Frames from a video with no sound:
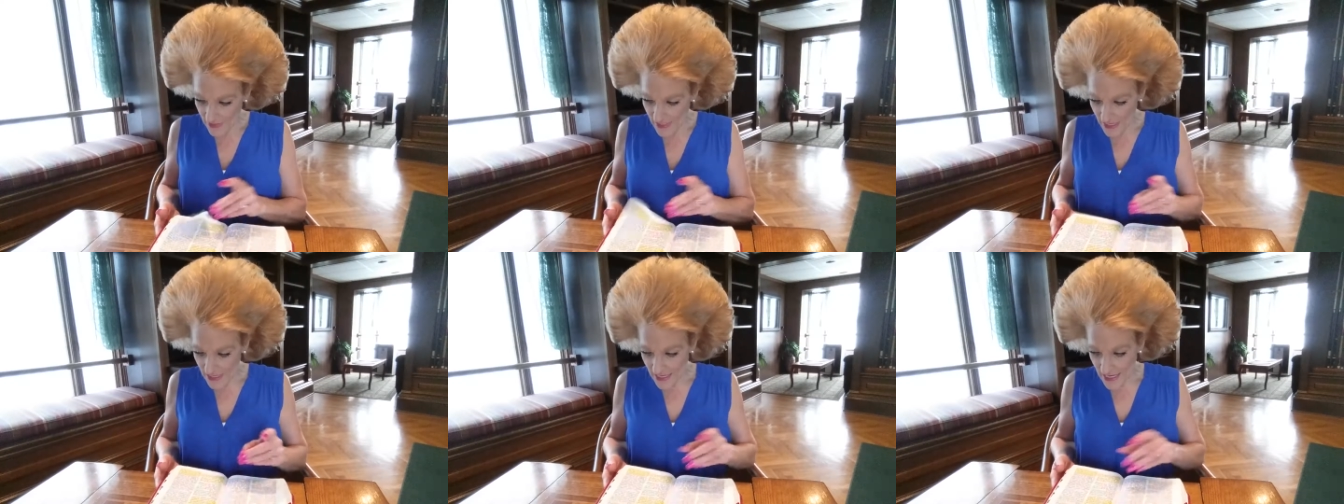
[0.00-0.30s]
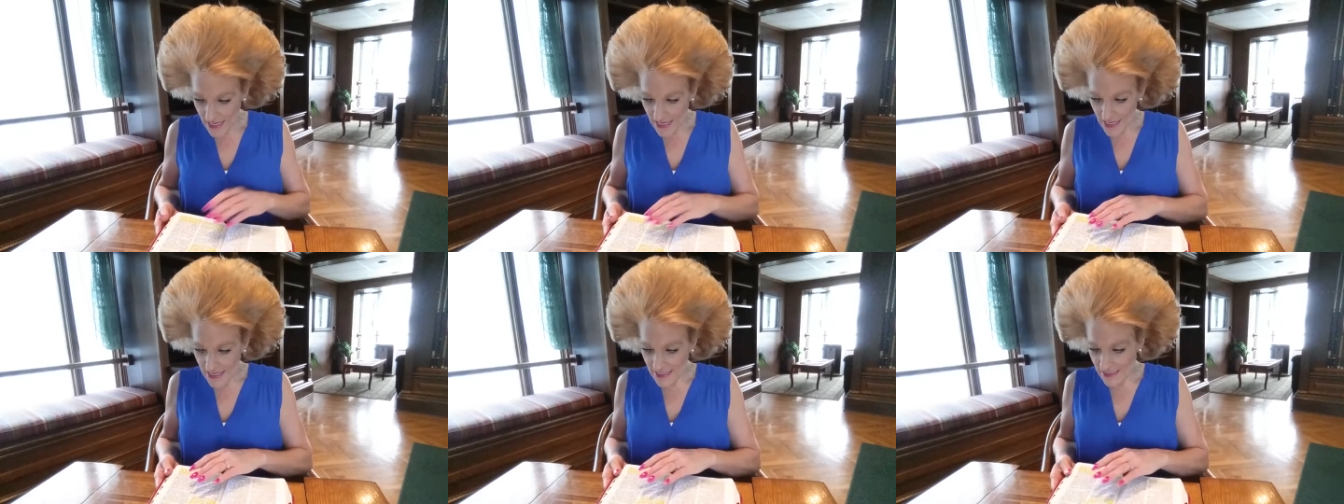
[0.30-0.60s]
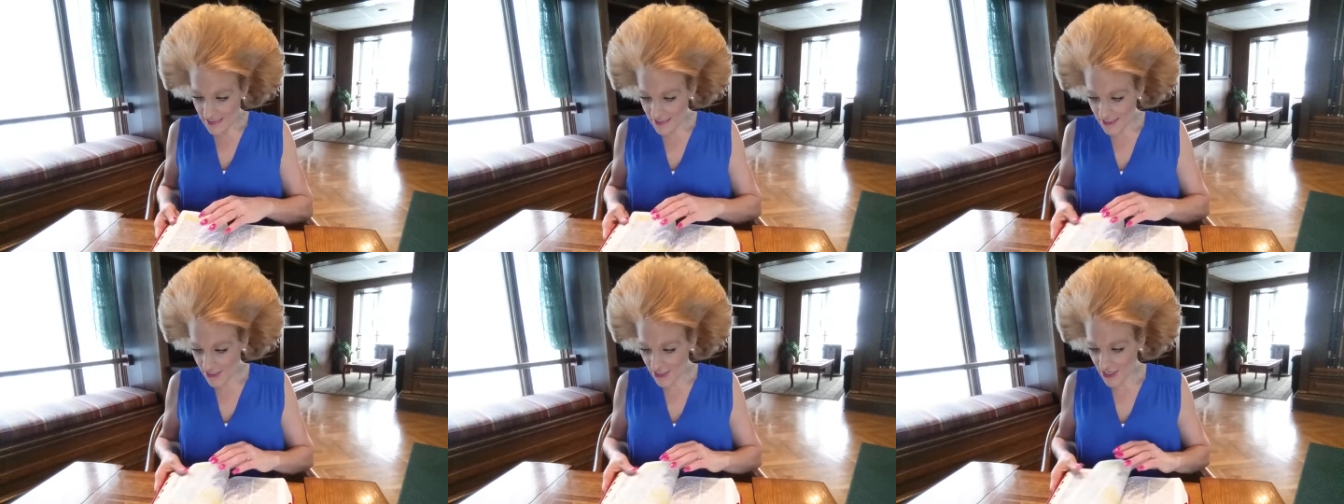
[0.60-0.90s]
and he
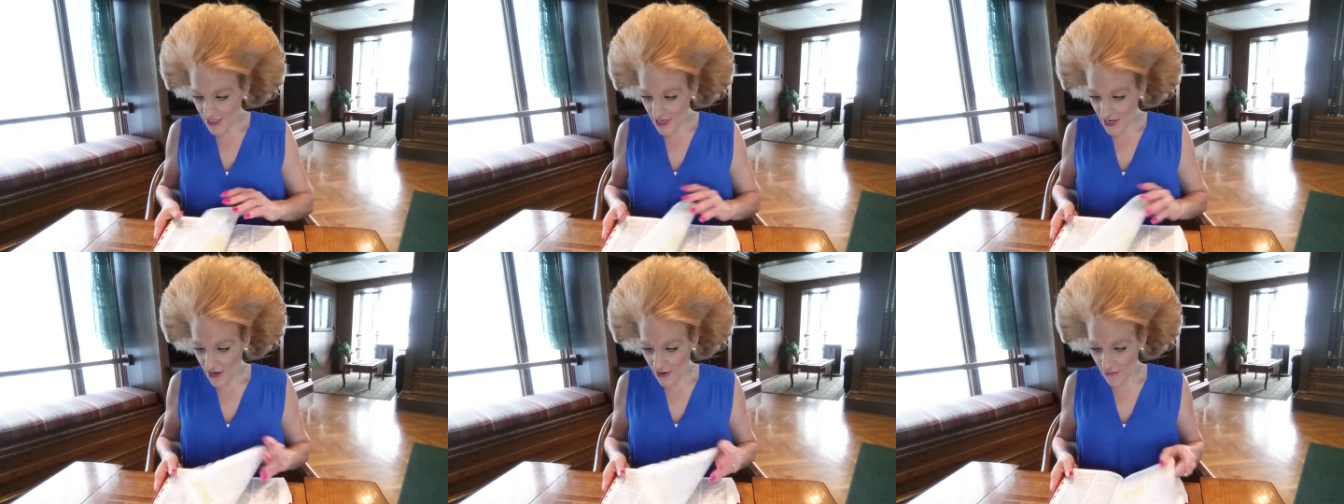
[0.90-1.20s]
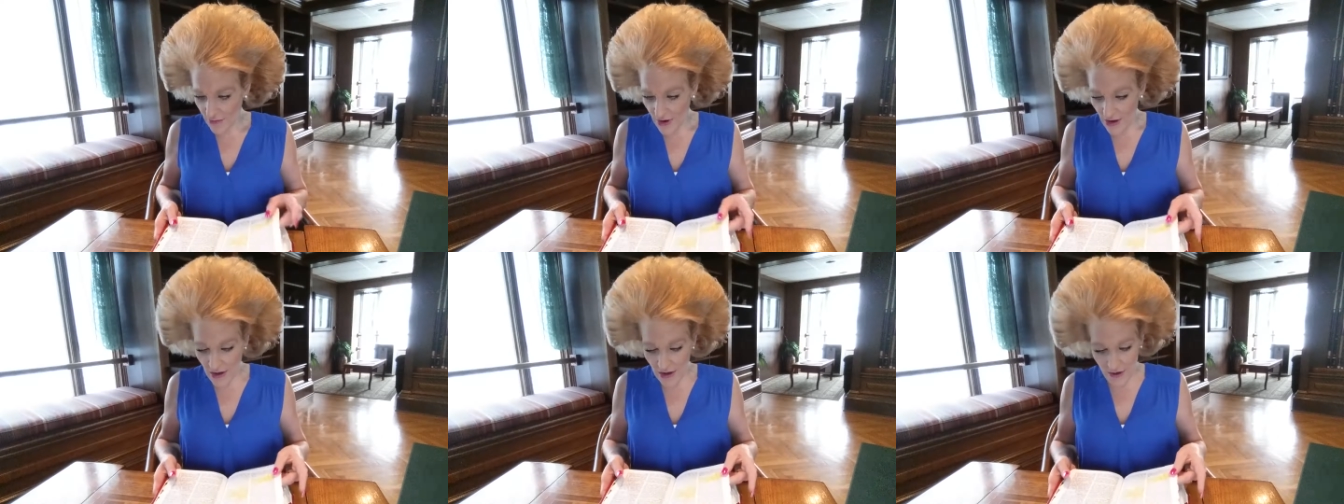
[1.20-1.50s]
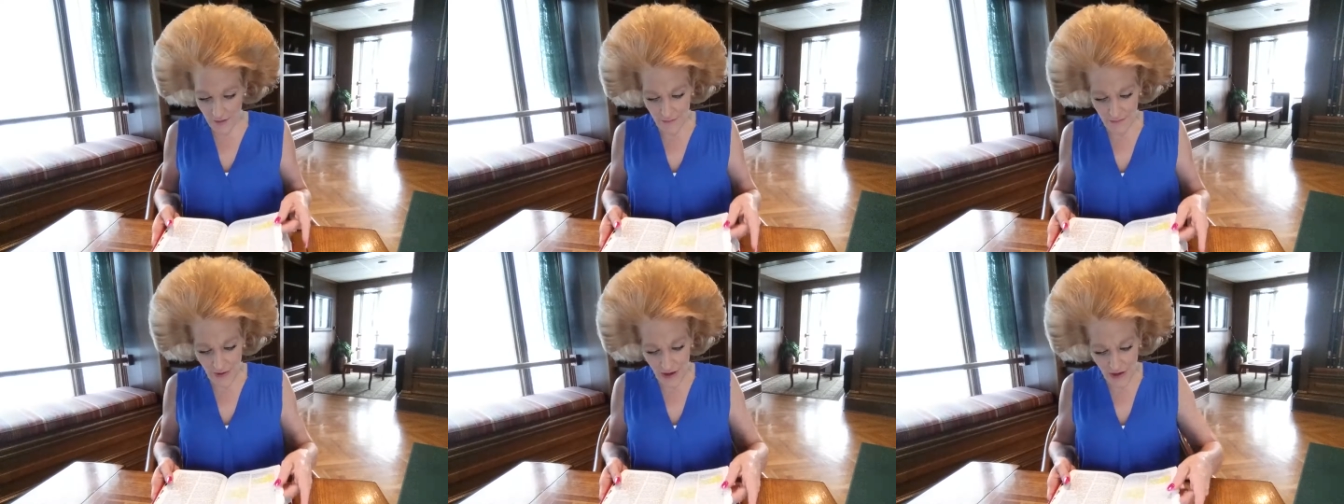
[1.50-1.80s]
is, you know,
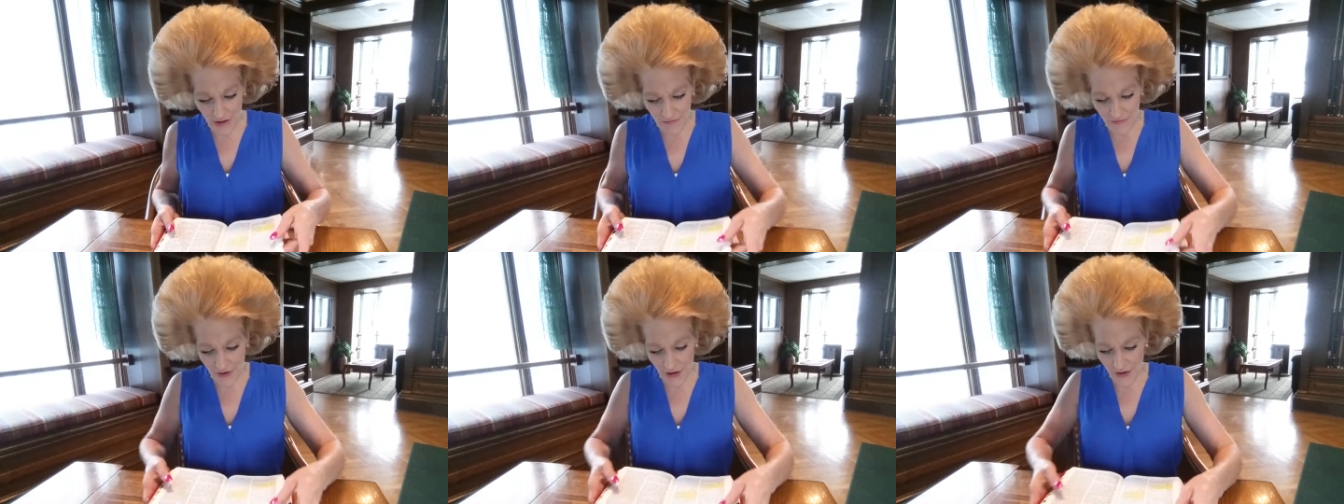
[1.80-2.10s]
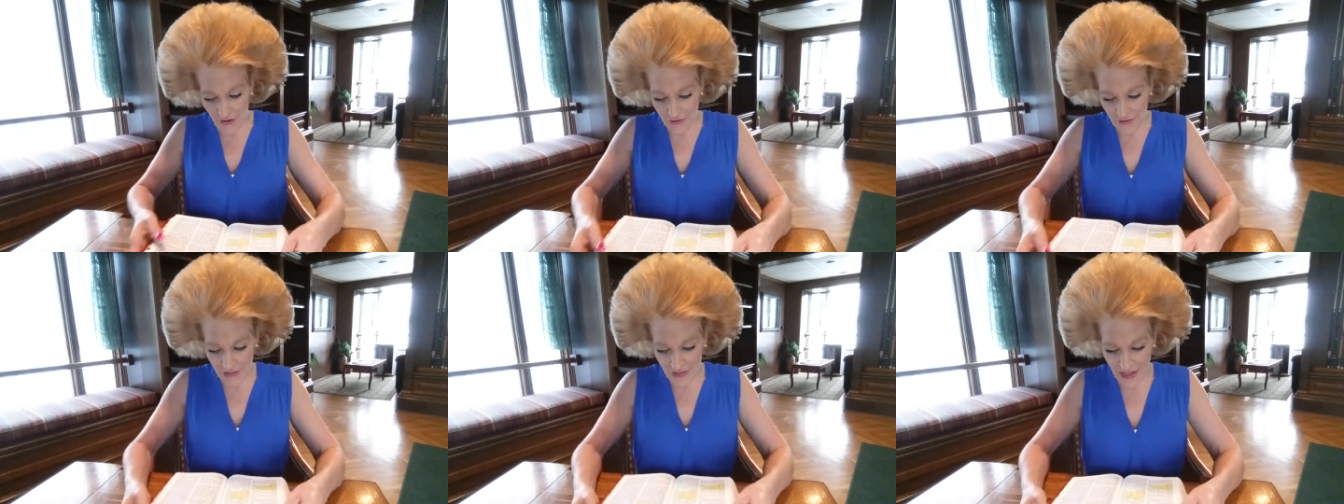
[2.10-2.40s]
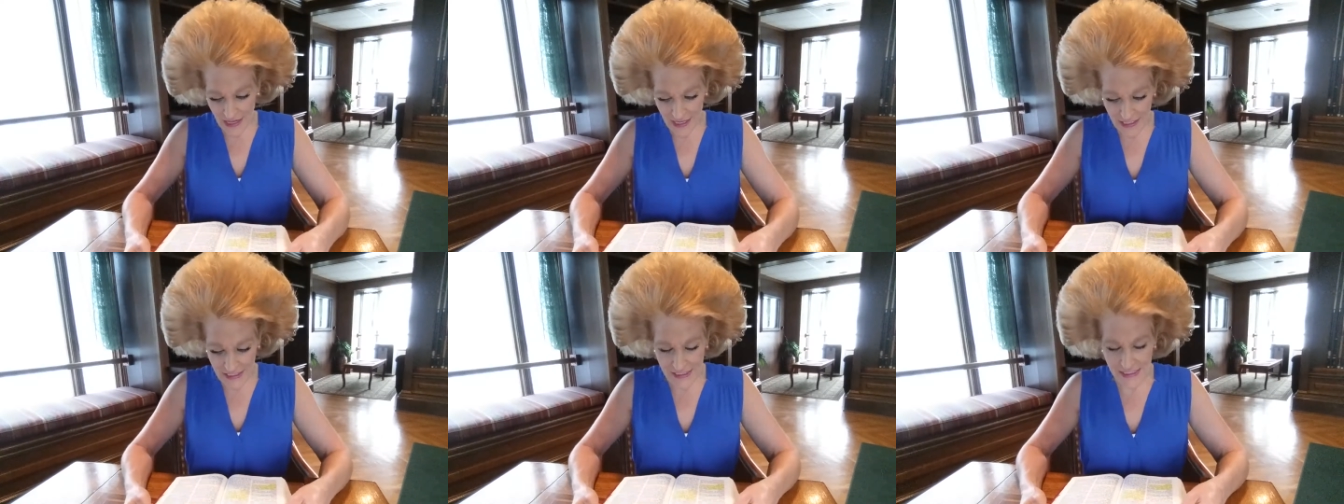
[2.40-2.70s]
above all
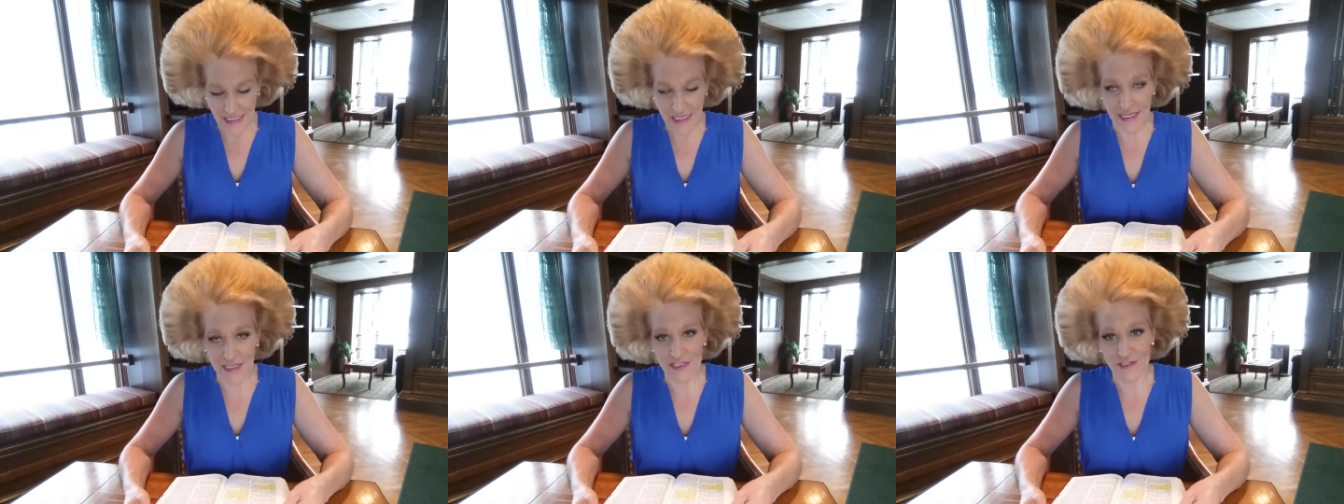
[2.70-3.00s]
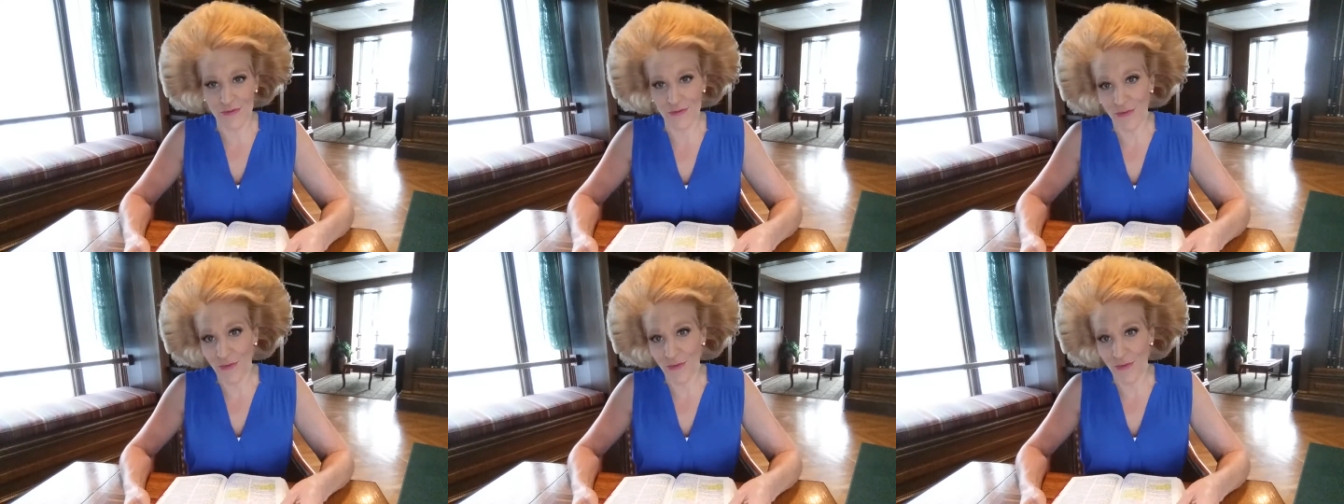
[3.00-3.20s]
things, he is